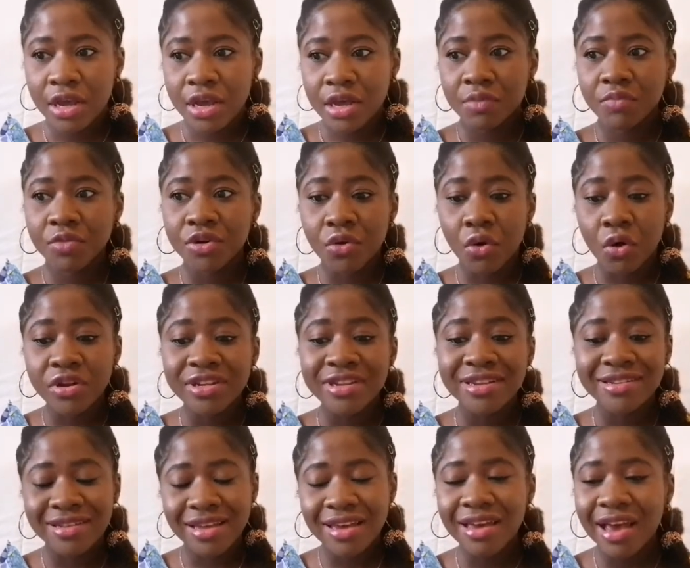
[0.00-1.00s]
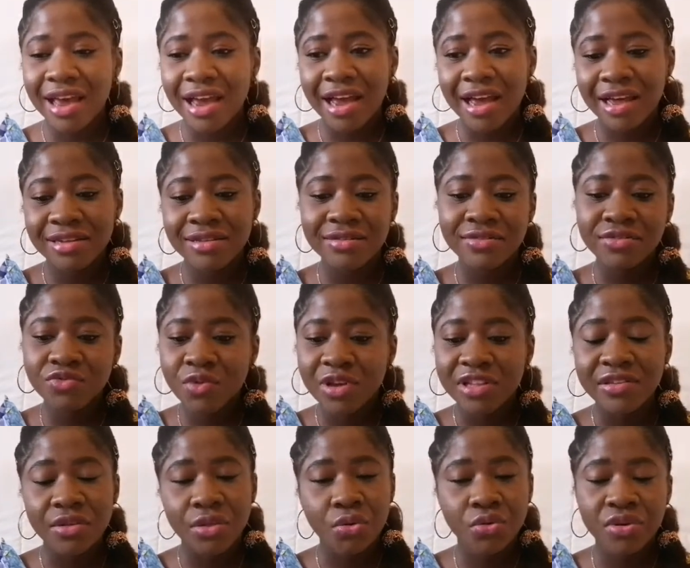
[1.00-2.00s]
I mean, on the day I had
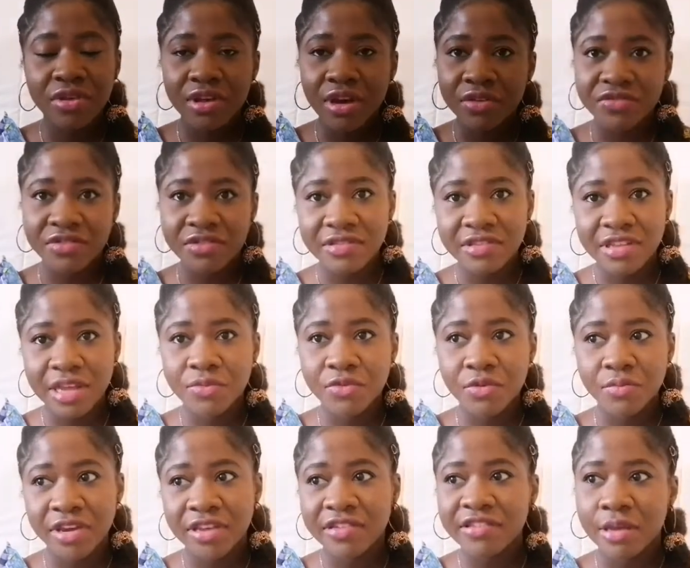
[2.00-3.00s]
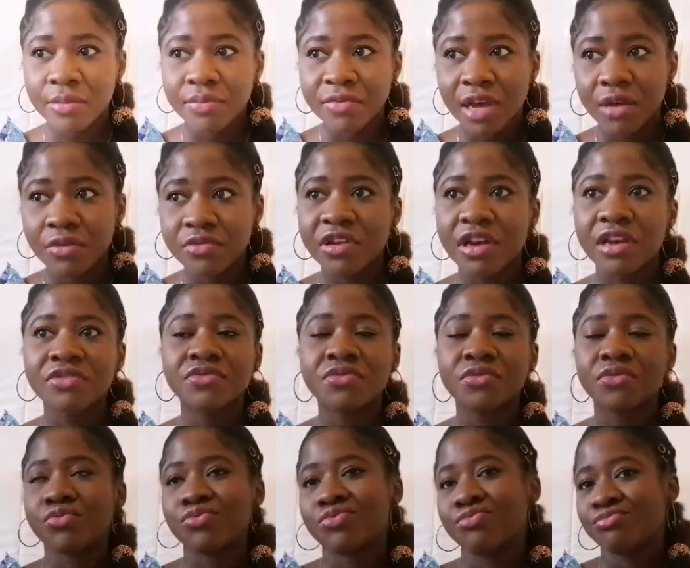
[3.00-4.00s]
23,000 steps on my step counter,
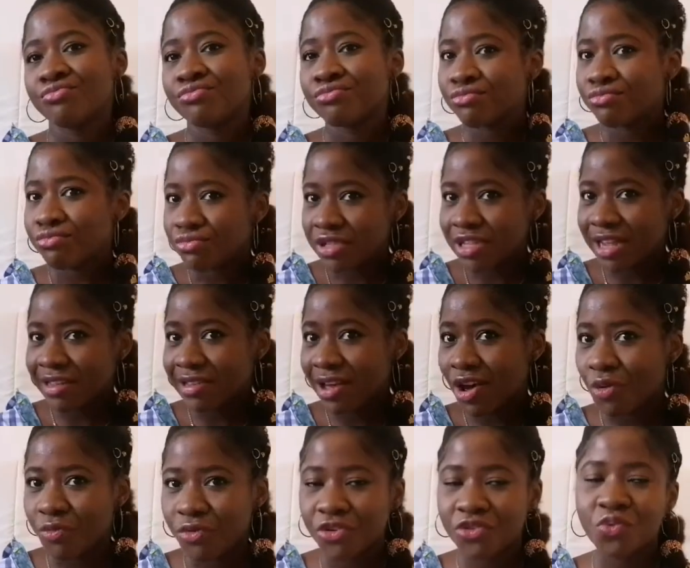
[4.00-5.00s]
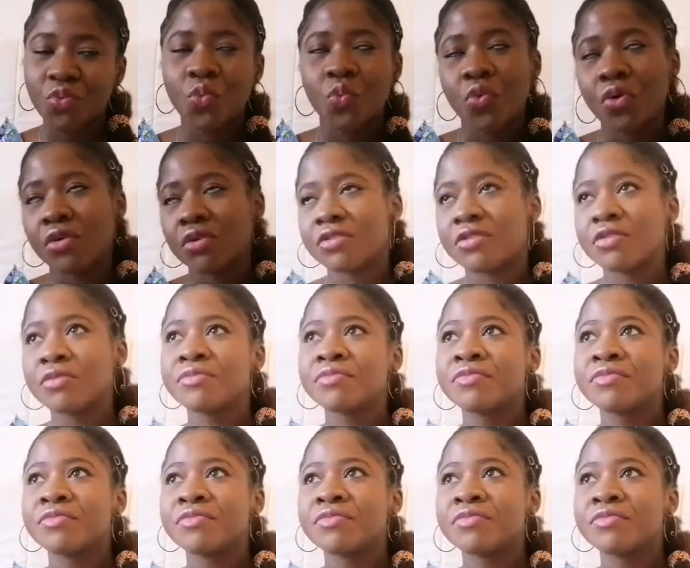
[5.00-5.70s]
so that's how much we walked.